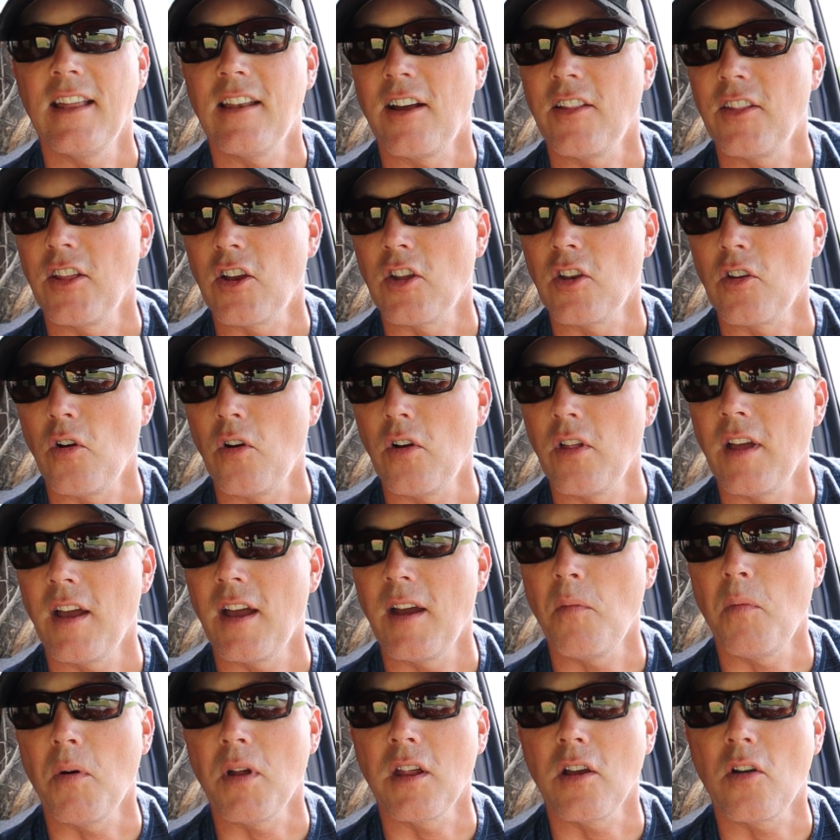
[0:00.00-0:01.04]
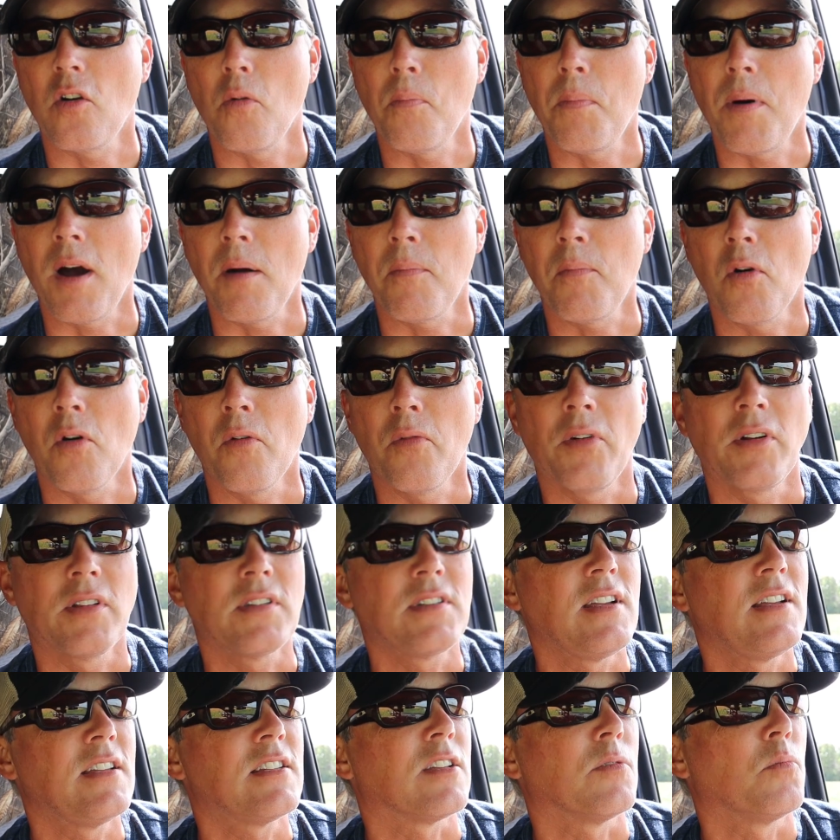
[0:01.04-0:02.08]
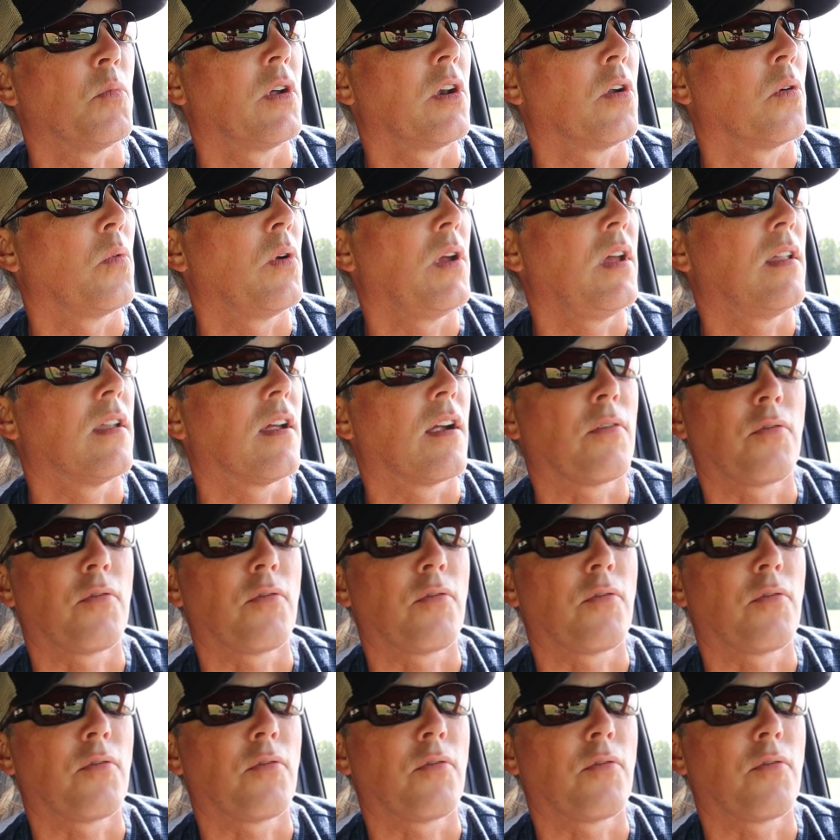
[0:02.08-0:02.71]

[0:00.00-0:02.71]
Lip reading: it on the canola. I want to go pop over and see some winter wheat,